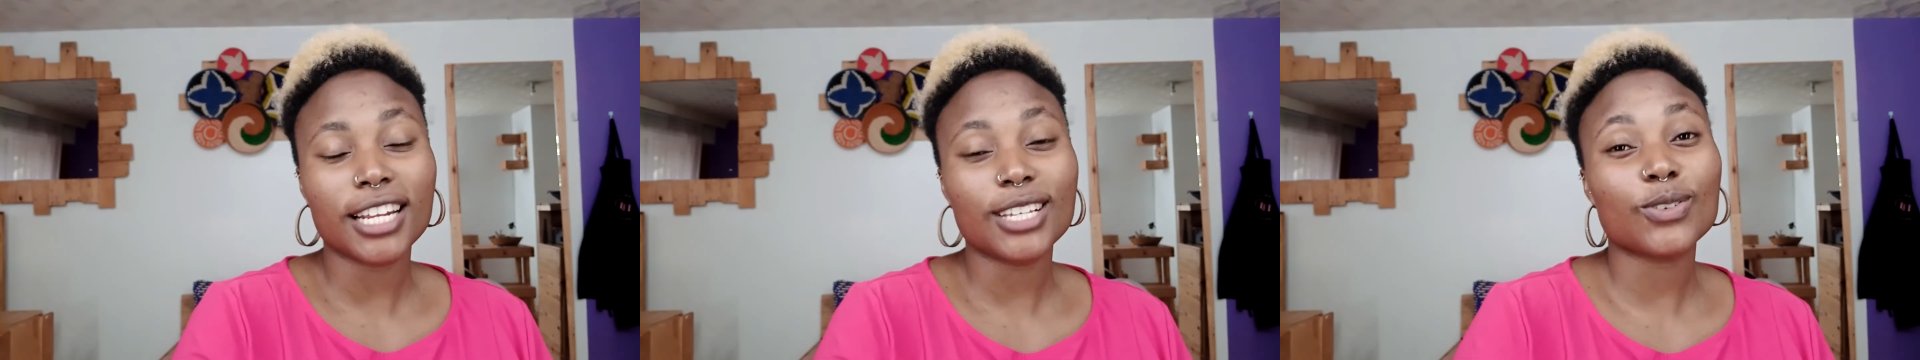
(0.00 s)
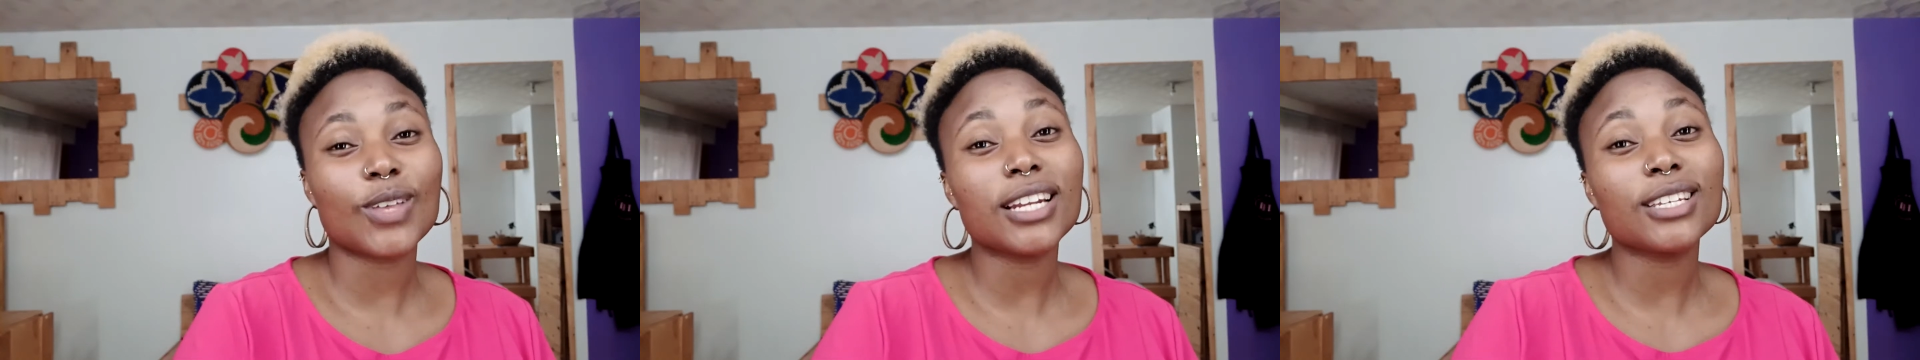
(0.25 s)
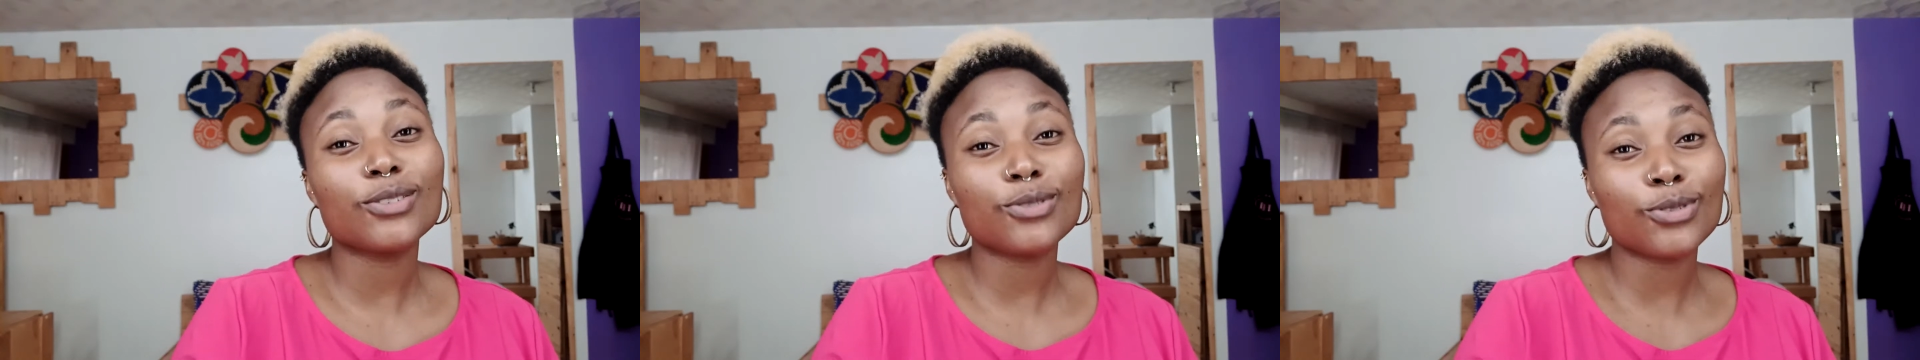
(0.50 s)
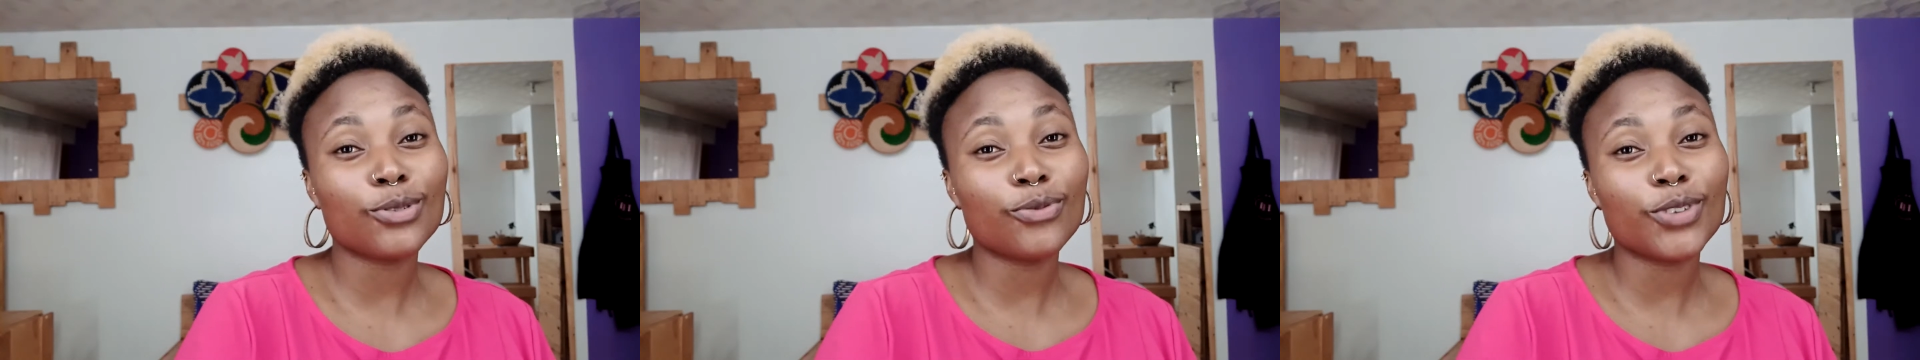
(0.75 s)
So that is
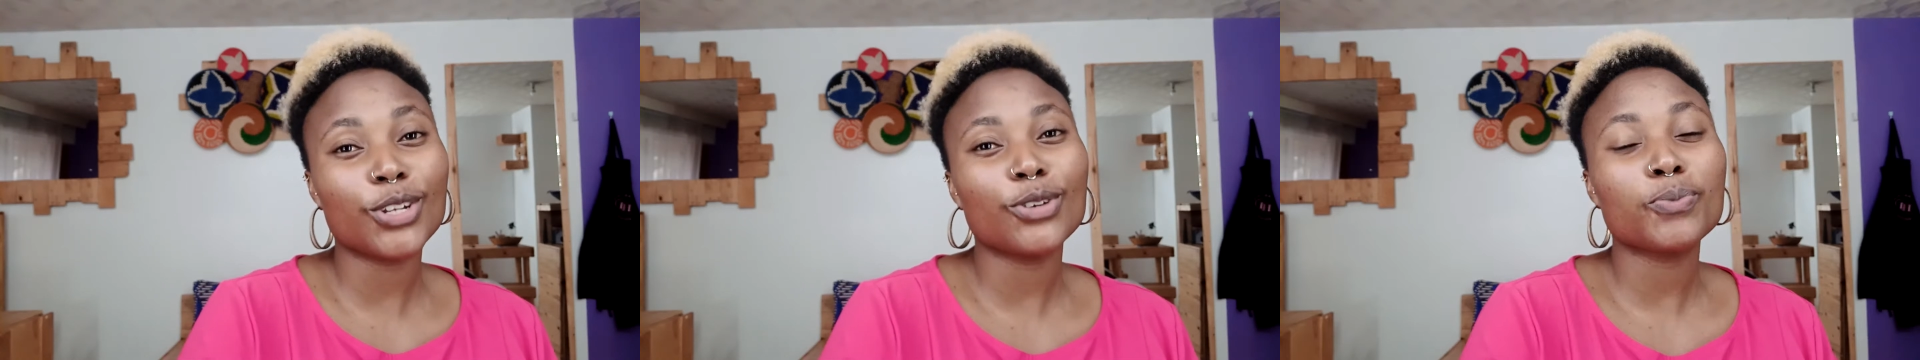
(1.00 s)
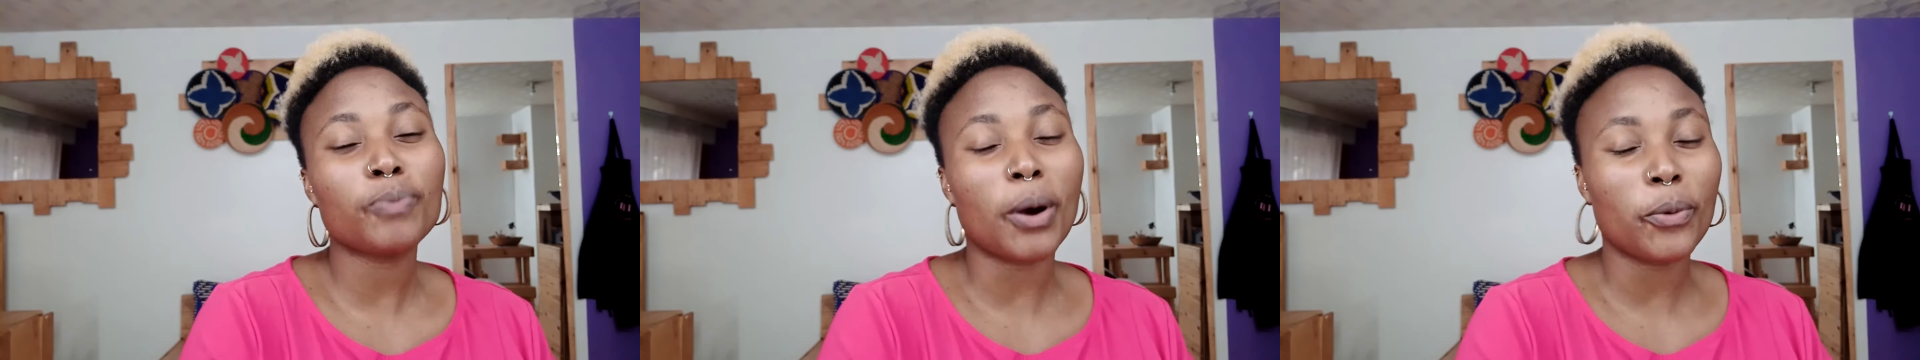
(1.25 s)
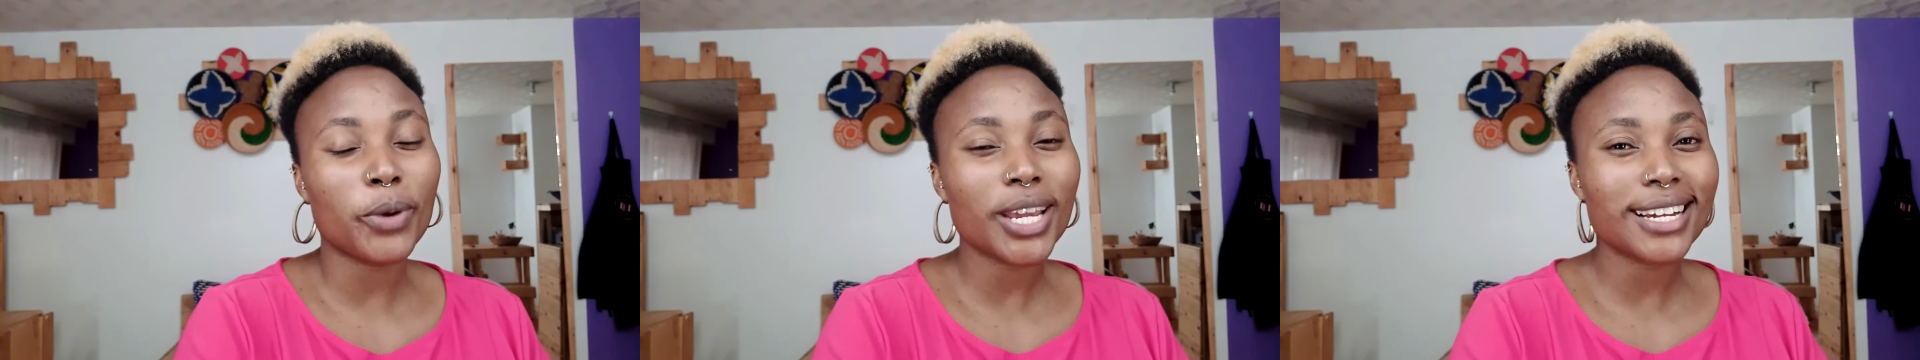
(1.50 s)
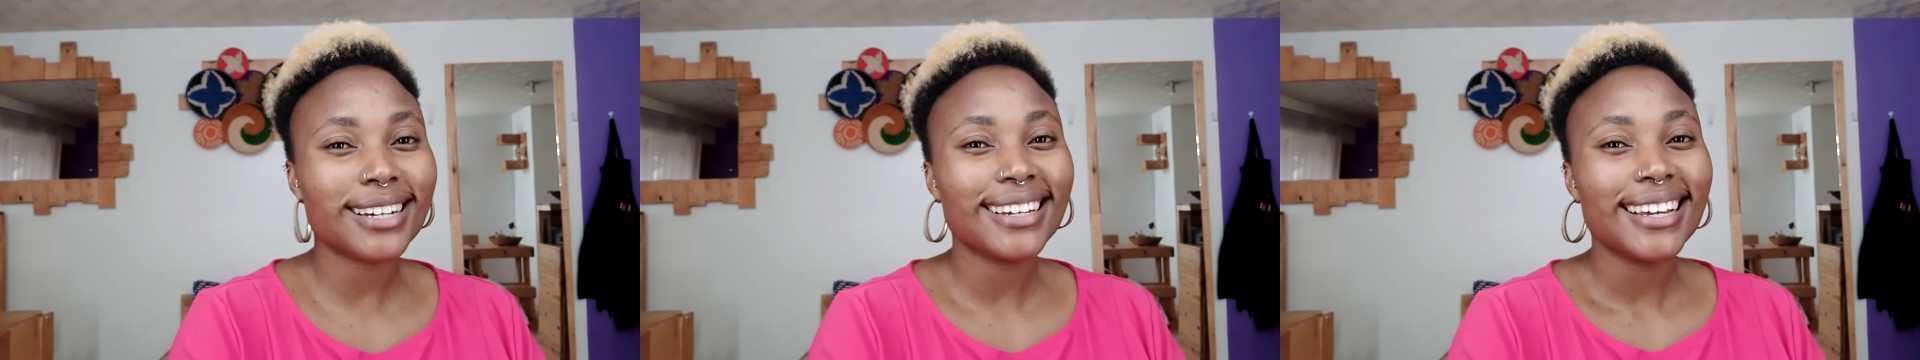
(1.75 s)
2 videos per week.